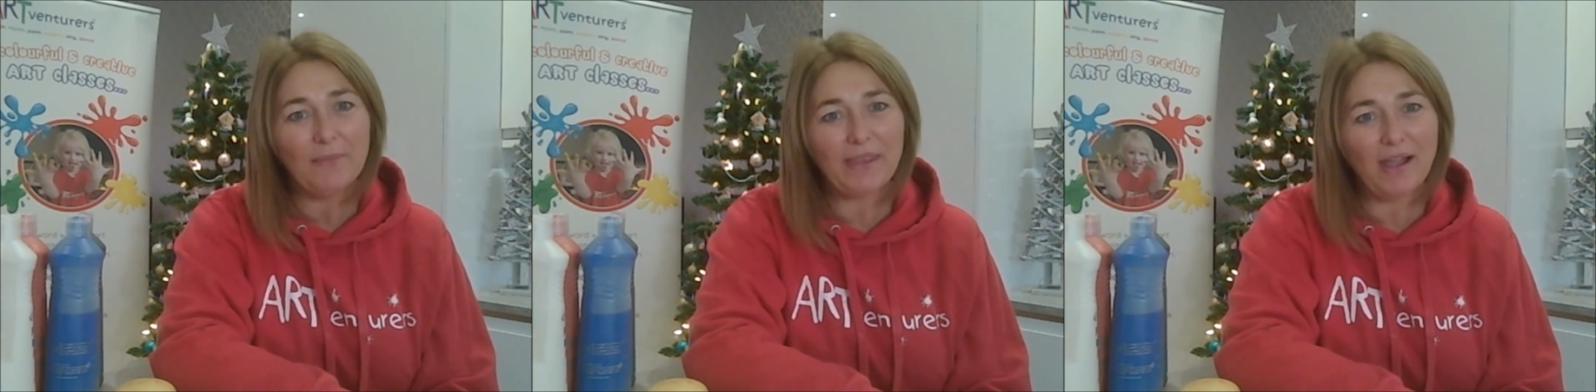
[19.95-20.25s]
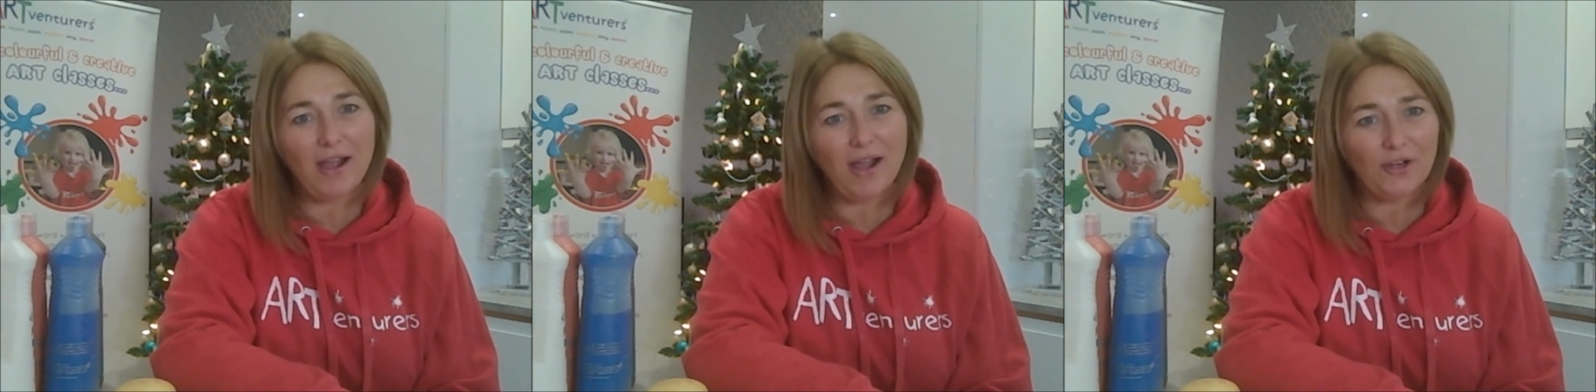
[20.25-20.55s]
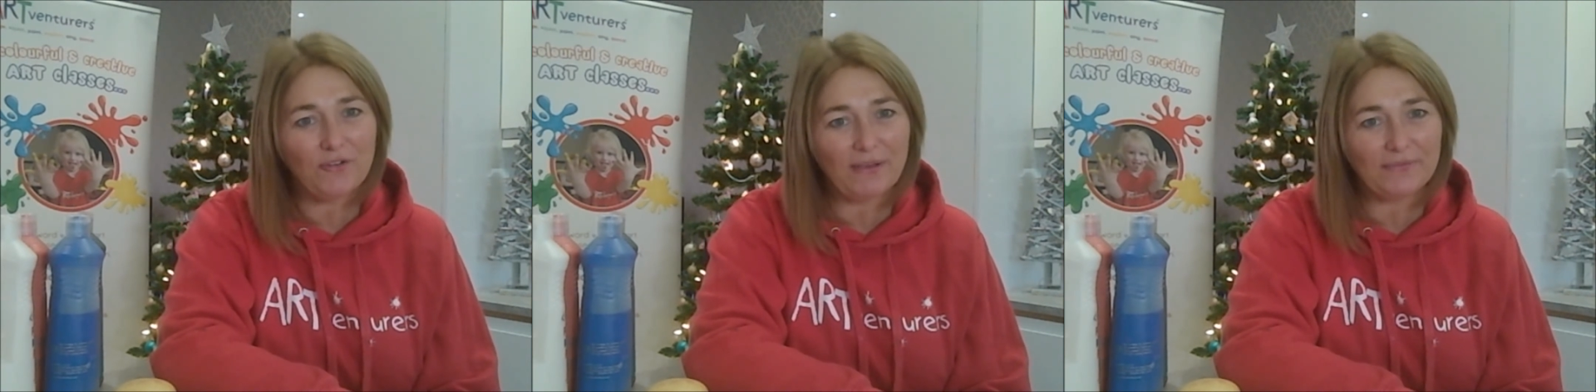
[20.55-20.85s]
with our
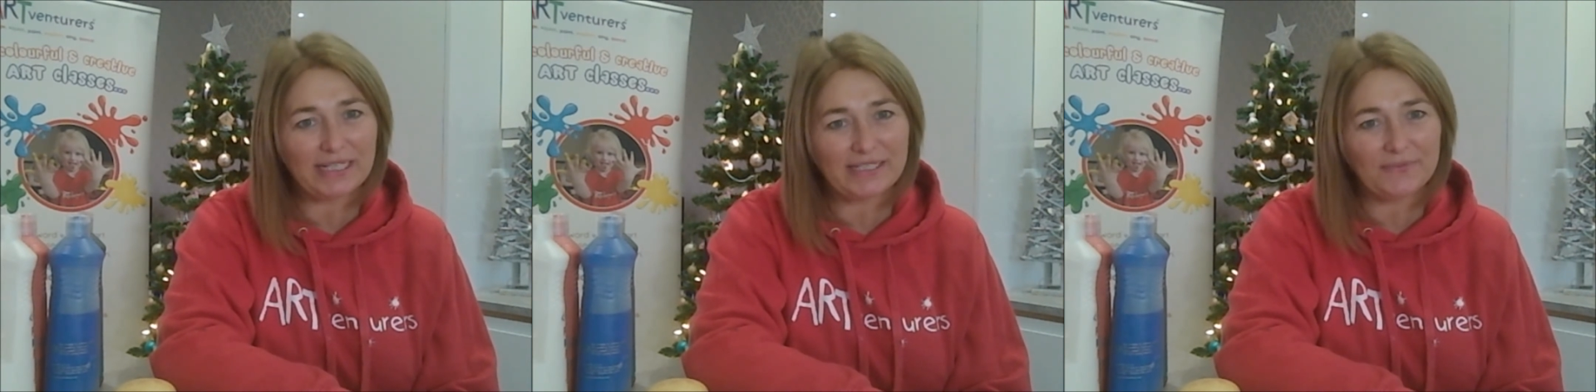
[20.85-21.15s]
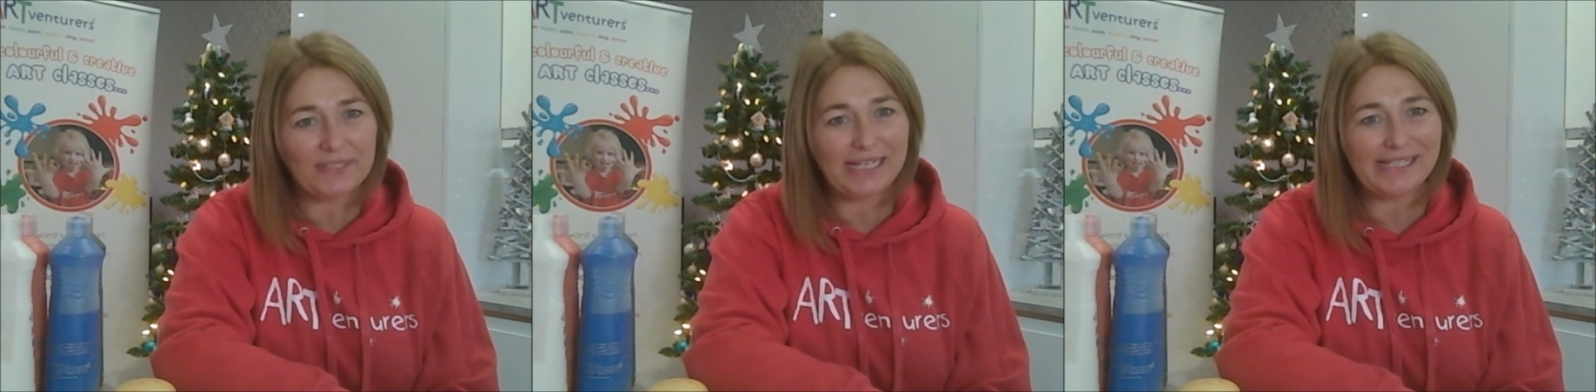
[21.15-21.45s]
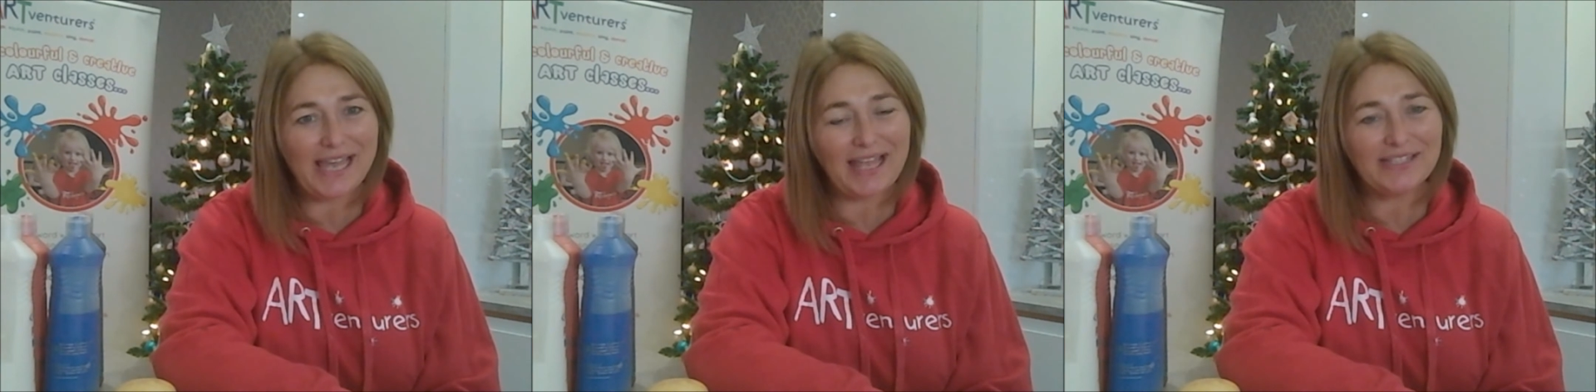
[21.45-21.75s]
art and craft
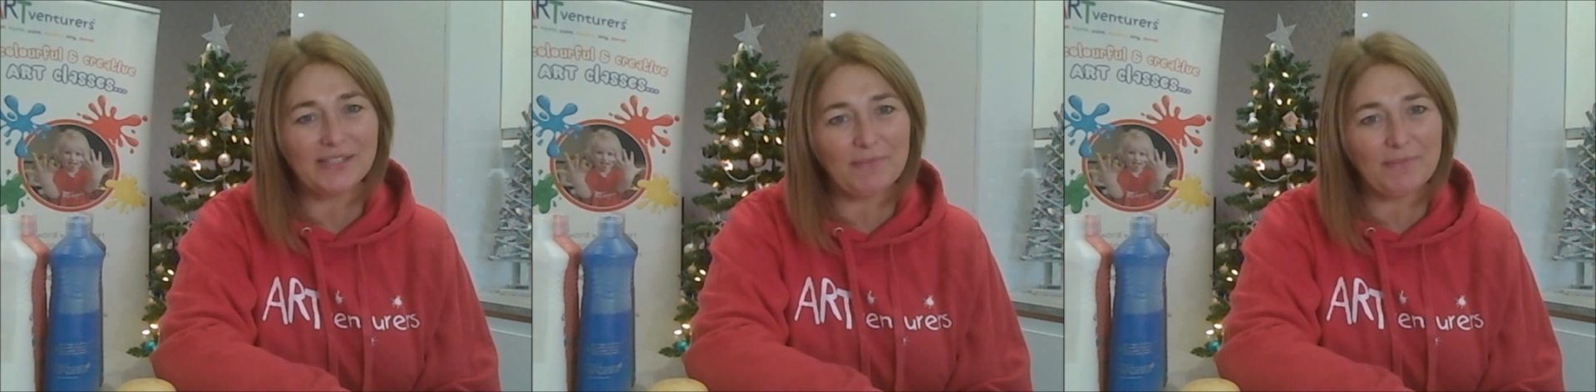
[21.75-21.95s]
activities at